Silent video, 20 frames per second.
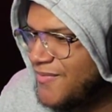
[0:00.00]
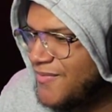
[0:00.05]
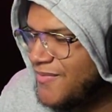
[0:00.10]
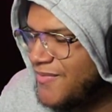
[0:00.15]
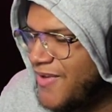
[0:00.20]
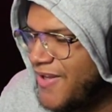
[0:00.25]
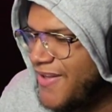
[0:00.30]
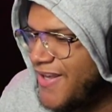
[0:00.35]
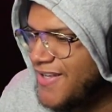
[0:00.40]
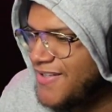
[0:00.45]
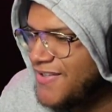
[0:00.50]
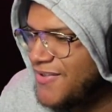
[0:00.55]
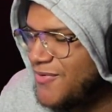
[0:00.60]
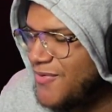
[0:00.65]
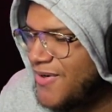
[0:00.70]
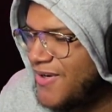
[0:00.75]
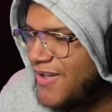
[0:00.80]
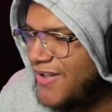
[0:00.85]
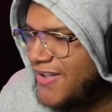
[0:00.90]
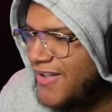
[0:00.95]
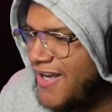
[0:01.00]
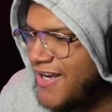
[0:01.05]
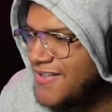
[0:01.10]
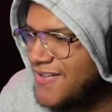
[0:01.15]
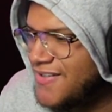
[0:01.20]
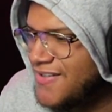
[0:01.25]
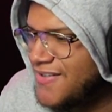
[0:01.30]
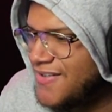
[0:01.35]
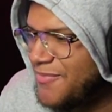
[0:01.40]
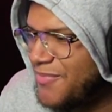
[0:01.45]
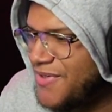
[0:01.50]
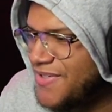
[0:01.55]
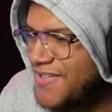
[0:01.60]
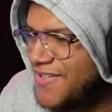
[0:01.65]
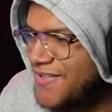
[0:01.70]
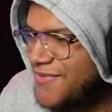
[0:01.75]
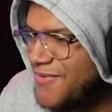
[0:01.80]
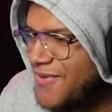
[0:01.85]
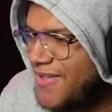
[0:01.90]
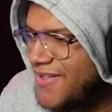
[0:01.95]
That's who Liza's
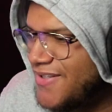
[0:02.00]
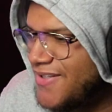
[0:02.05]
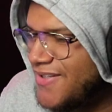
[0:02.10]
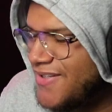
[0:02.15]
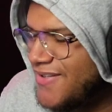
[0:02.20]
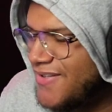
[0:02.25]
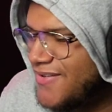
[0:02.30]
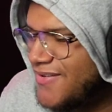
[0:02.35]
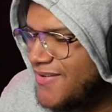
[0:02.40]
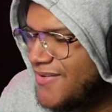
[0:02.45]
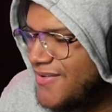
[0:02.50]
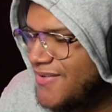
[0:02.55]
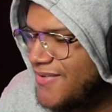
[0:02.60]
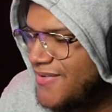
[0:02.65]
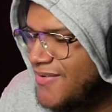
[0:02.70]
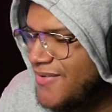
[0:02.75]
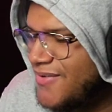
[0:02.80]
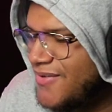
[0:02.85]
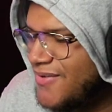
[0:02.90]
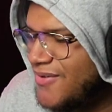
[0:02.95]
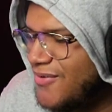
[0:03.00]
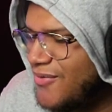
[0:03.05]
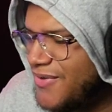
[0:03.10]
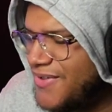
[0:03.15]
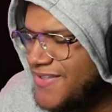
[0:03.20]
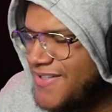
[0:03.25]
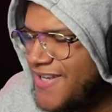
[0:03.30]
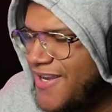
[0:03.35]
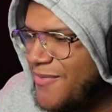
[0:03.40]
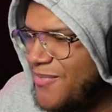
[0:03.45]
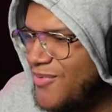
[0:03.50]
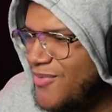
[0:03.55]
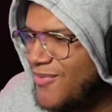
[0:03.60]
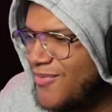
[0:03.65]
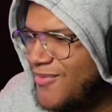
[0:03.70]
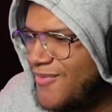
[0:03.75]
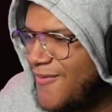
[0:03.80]
apprentice was. Or disciple.